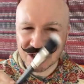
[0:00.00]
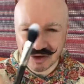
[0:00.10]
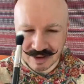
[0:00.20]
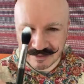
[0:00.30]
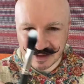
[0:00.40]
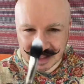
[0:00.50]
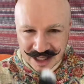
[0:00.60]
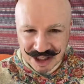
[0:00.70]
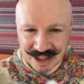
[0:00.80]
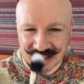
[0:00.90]
cream
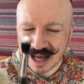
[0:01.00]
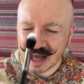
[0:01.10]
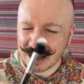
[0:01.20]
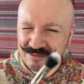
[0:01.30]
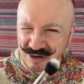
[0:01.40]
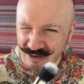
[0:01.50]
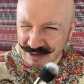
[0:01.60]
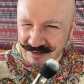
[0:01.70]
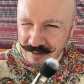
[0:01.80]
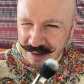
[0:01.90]
foundations, not really
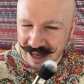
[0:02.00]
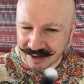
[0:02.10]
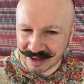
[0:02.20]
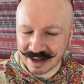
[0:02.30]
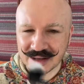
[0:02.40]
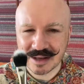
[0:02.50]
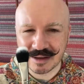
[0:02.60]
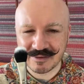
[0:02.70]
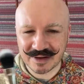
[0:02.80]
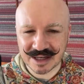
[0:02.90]
for powder
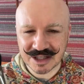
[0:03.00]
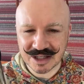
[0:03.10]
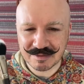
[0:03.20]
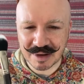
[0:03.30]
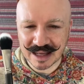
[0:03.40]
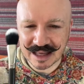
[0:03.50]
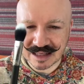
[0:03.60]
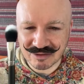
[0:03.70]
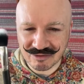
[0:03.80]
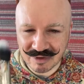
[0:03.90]
foundations, but it is
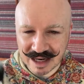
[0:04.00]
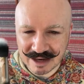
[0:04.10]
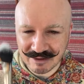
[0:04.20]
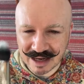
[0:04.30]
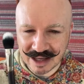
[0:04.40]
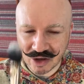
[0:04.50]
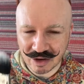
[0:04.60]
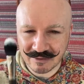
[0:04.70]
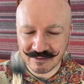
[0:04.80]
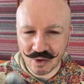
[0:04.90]
really, really good
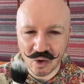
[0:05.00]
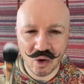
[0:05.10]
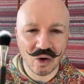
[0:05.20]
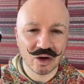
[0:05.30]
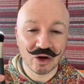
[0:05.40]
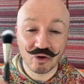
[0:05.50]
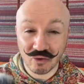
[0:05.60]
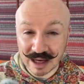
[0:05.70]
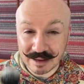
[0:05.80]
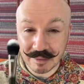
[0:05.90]
for
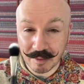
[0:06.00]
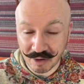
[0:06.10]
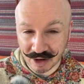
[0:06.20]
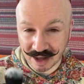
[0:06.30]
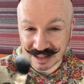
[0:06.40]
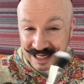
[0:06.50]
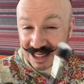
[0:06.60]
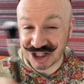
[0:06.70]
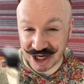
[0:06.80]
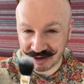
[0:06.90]
cream products in
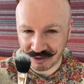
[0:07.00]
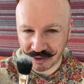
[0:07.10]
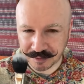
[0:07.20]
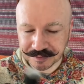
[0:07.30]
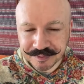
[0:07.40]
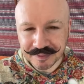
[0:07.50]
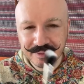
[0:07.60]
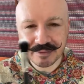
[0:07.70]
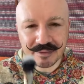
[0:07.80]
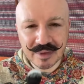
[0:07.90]
general.
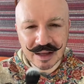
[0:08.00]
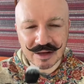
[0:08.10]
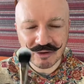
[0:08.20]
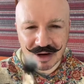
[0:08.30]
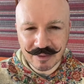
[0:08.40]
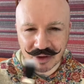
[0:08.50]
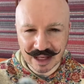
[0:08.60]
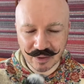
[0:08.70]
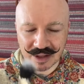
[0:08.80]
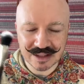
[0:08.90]
Cream or
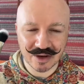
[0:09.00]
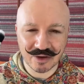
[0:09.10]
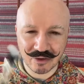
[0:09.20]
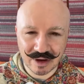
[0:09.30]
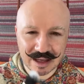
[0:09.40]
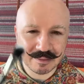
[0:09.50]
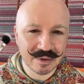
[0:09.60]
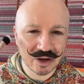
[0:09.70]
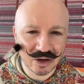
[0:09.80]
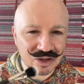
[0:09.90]
liquid, so cream
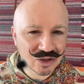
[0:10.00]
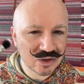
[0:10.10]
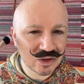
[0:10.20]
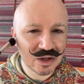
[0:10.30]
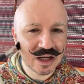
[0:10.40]
contour,